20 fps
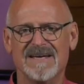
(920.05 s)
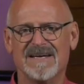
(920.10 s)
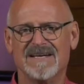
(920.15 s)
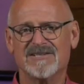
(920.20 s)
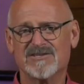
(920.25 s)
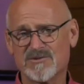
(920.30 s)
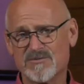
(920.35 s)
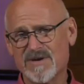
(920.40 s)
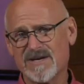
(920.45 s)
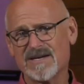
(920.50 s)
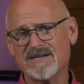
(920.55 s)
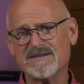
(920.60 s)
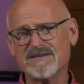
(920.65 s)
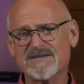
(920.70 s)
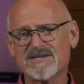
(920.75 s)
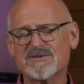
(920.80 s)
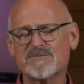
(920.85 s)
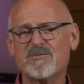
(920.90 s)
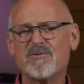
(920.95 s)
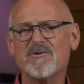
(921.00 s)
And so we get to
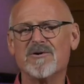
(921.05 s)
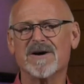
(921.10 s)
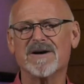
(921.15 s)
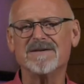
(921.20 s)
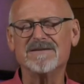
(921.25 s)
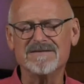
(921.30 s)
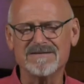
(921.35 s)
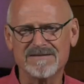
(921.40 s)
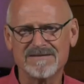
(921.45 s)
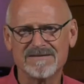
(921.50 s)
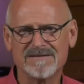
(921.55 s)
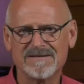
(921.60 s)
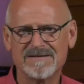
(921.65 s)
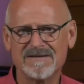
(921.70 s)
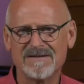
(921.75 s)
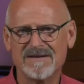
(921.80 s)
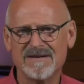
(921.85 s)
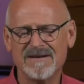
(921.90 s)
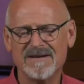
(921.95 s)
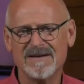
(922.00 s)
this point,
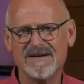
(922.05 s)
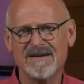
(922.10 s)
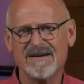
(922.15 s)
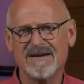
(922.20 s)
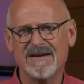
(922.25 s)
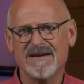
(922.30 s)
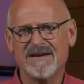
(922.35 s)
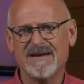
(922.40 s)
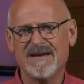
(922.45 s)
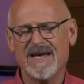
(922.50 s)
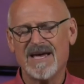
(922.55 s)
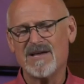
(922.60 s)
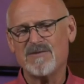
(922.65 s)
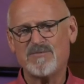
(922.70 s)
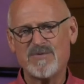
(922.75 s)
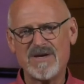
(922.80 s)
and